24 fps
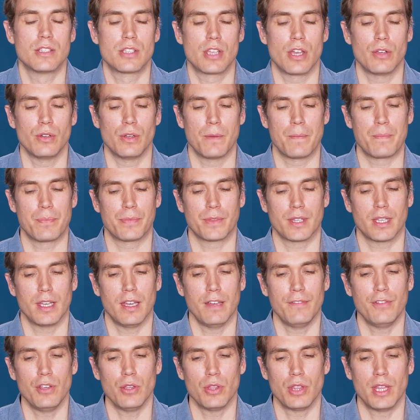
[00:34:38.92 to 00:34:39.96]
So
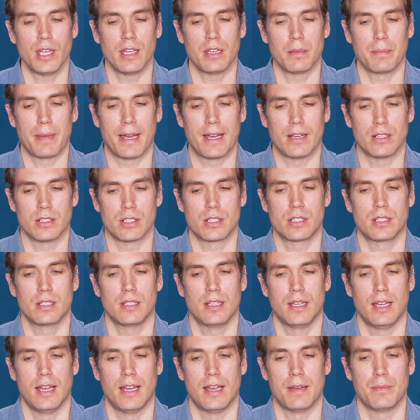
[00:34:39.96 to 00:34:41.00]
if you think about
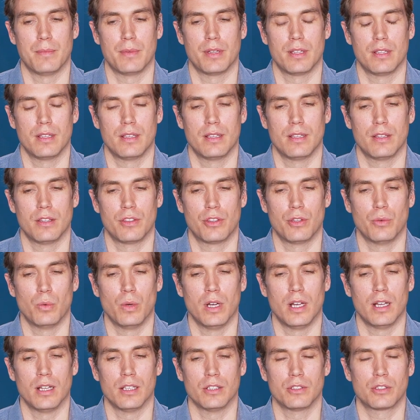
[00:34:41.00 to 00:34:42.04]
the
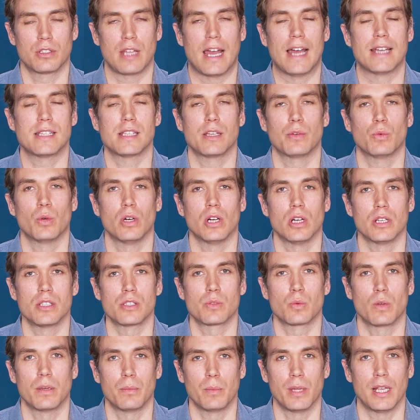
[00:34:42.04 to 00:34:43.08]
world as it
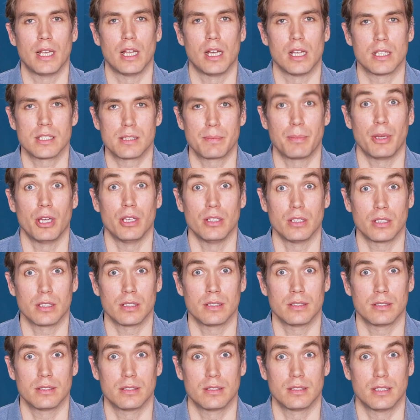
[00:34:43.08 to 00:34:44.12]
was when we last
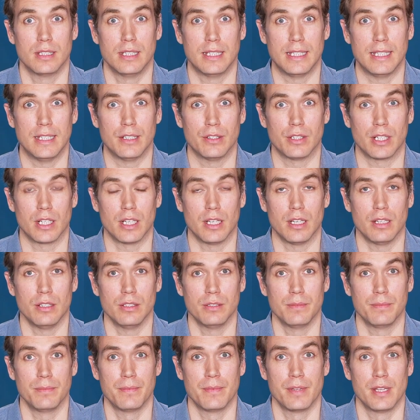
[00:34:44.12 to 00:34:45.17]
spoke a year ago,